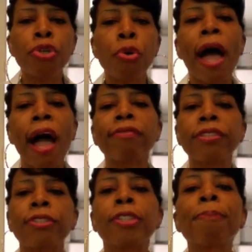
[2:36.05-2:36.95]
you
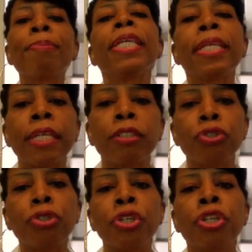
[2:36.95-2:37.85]
have to speak
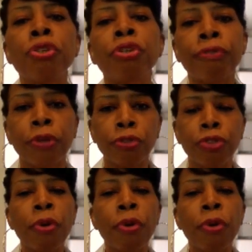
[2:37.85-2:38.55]
it to the universe.